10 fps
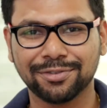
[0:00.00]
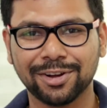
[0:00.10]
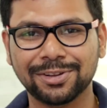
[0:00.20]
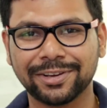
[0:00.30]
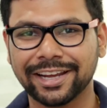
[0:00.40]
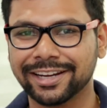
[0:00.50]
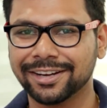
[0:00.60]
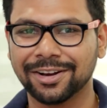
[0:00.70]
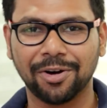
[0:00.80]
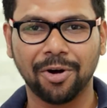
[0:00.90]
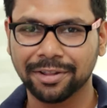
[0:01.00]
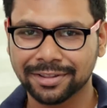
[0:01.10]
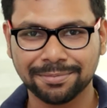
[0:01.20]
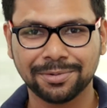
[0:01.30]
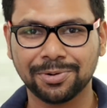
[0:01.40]
of all, you get an
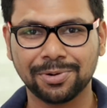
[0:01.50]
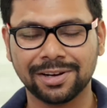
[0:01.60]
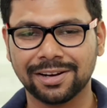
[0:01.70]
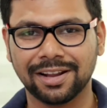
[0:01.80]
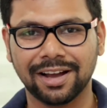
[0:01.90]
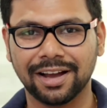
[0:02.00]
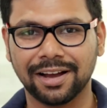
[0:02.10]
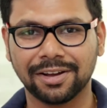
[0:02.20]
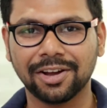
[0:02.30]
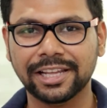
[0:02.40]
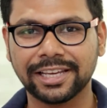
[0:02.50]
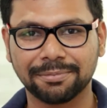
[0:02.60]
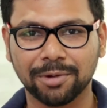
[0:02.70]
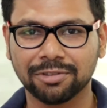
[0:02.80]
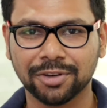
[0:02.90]
awesome, cool colleague
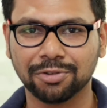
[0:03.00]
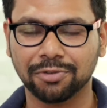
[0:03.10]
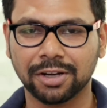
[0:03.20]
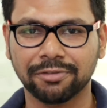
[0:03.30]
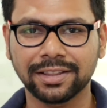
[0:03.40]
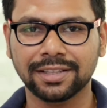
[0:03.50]
atmosphere to work with.